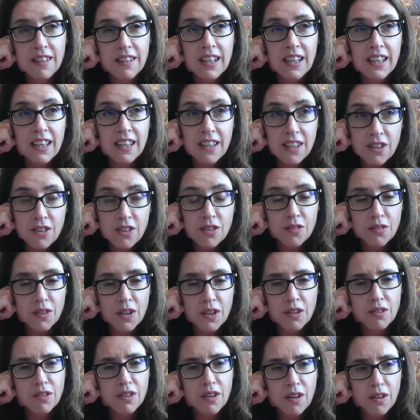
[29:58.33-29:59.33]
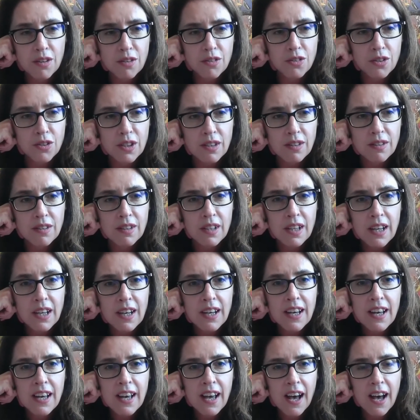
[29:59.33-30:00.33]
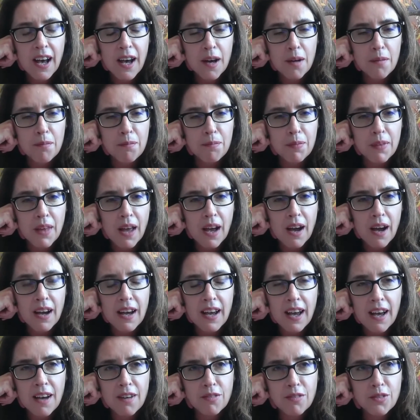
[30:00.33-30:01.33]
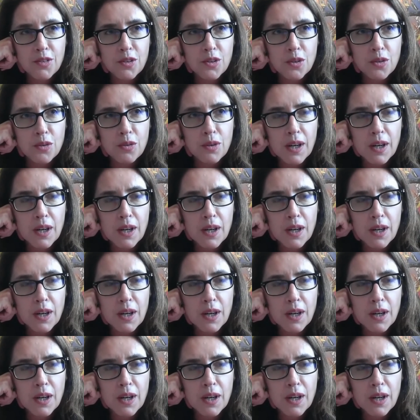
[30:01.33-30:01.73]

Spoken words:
And each of those cultures, I have to